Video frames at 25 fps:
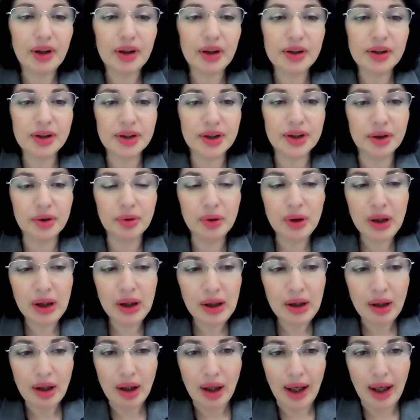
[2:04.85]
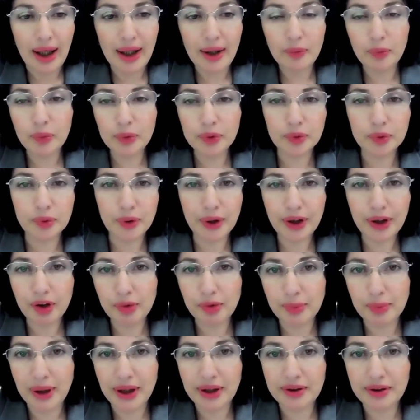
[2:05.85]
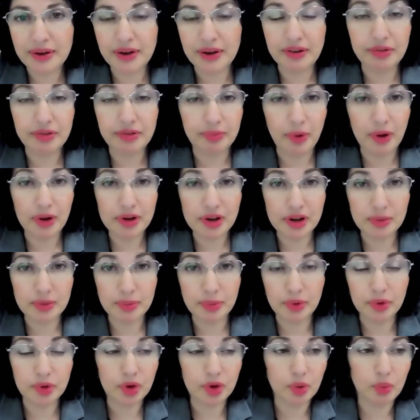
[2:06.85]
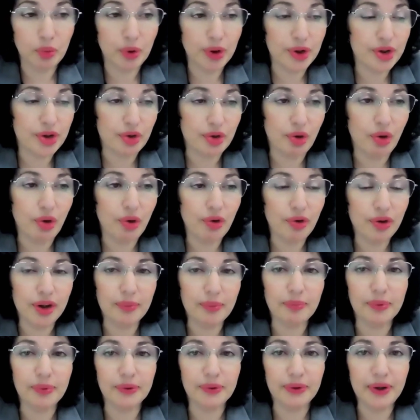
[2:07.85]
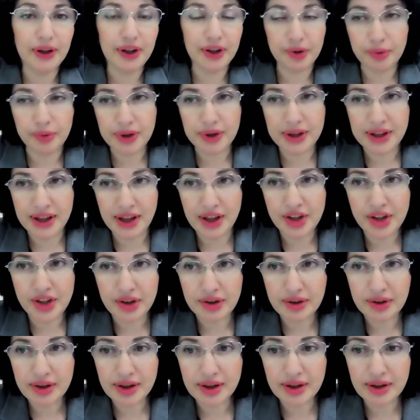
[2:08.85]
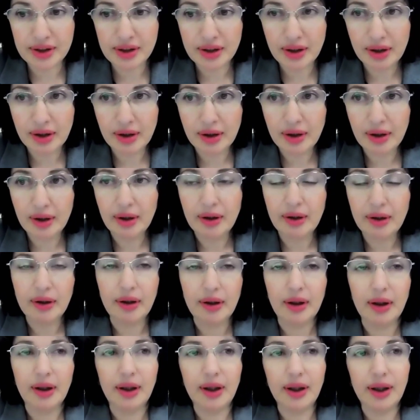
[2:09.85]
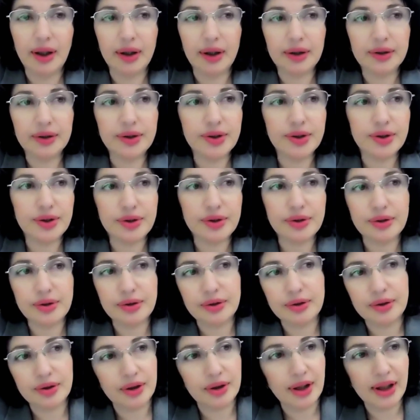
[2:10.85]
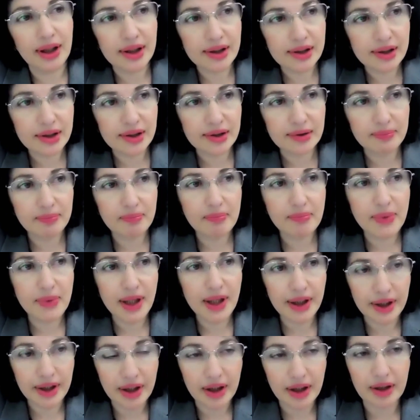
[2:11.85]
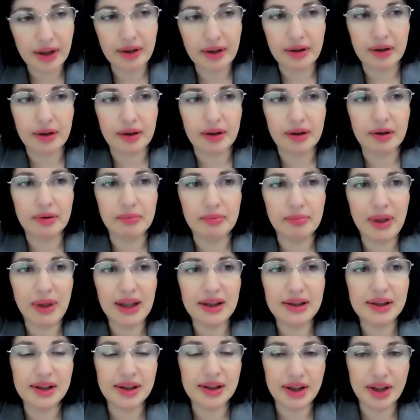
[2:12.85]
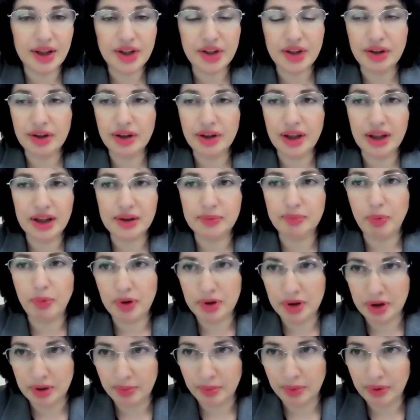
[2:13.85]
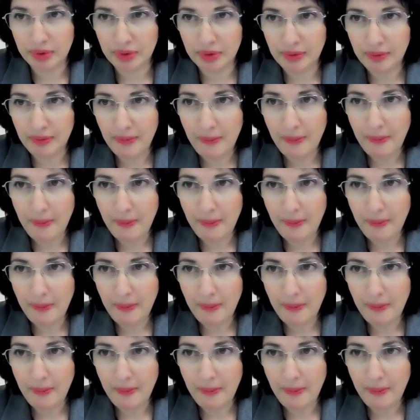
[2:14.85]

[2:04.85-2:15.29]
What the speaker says: So I would recommend, if possible, to watch all the preliminary sessions and as many main sessions as possible.